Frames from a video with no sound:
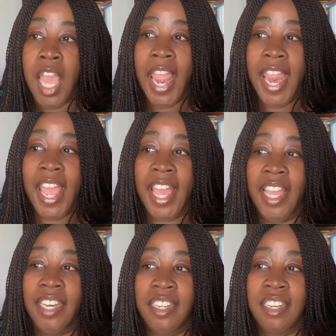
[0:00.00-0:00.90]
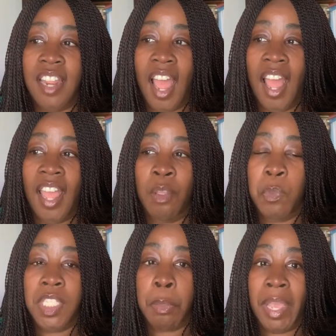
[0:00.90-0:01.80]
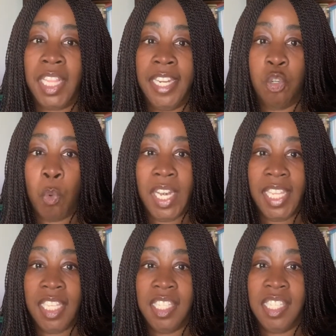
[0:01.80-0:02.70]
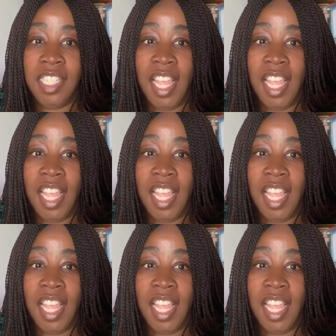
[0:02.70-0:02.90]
And I was in my late 20s,